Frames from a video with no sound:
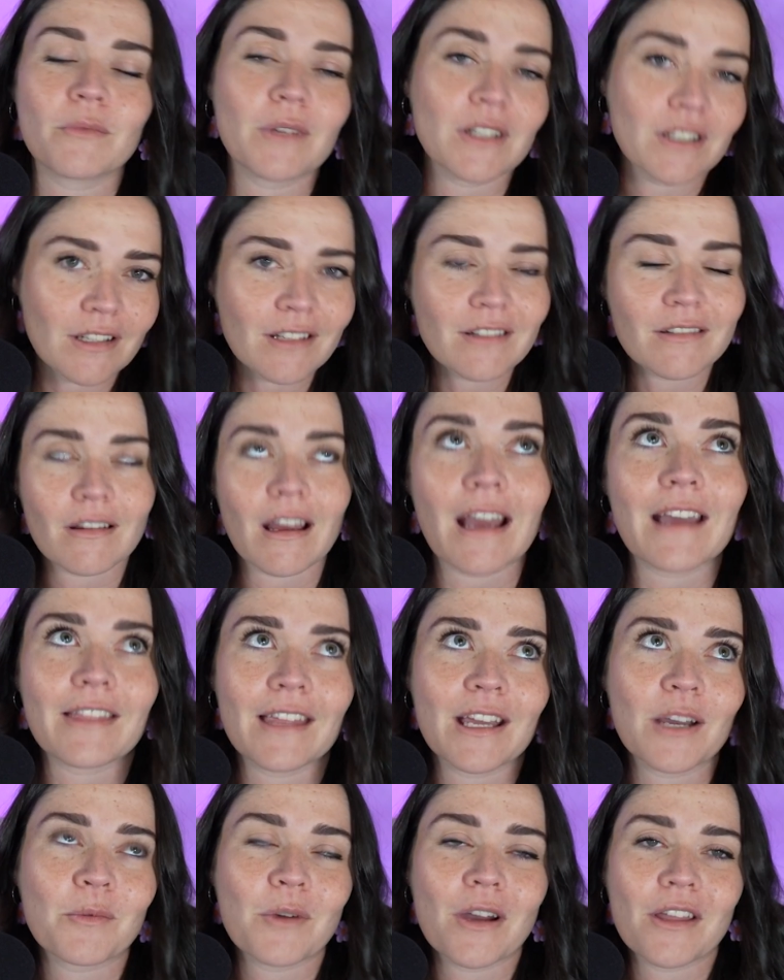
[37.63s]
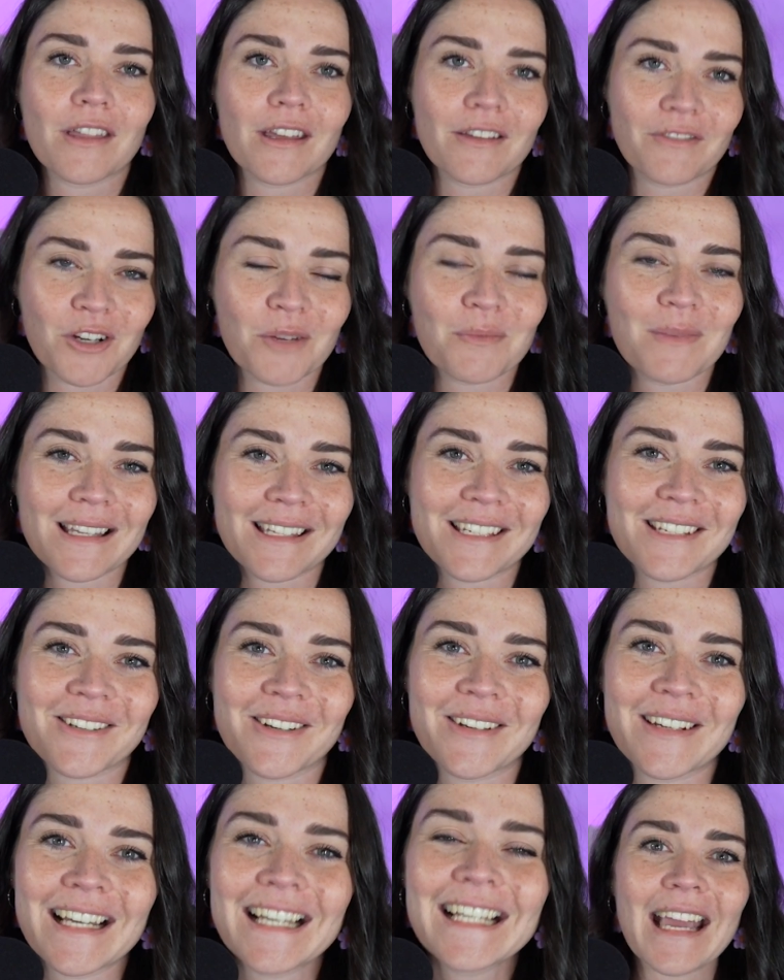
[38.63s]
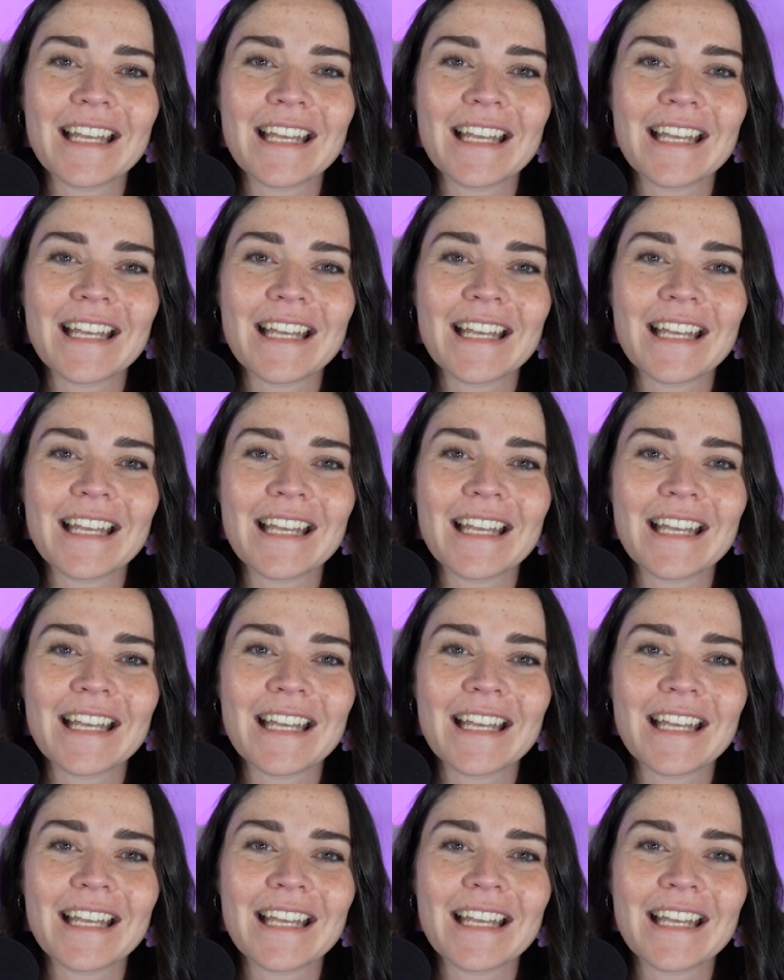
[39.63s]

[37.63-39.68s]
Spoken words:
which is, I think, worth it if you're a business owner.